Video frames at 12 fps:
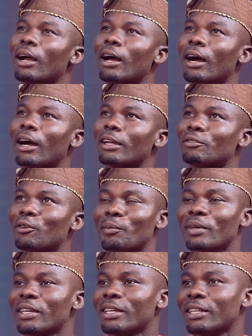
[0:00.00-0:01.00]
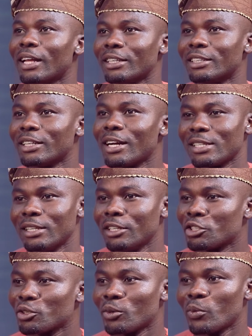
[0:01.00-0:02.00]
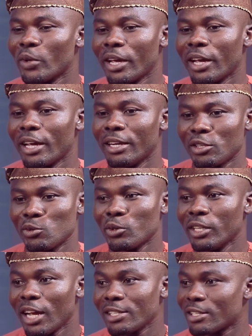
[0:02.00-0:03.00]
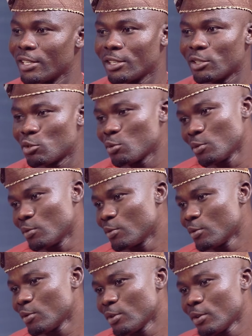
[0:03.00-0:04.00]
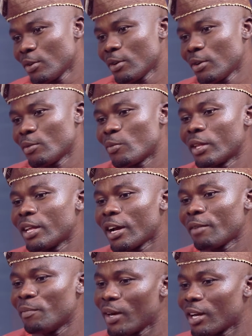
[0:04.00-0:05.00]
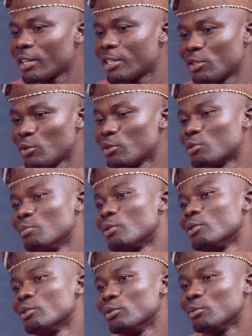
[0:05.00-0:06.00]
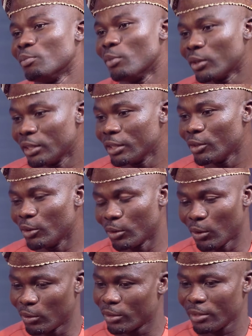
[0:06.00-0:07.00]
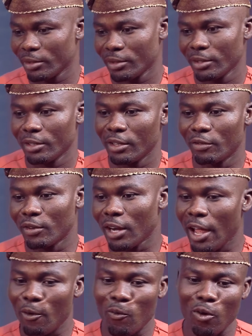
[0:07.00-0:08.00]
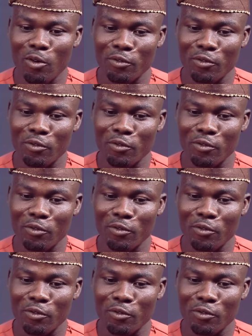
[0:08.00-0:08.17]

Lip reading: And for me, Nigeria is a nation where there's no yardstick to whether bank is going to borrow you money or not. If you like, work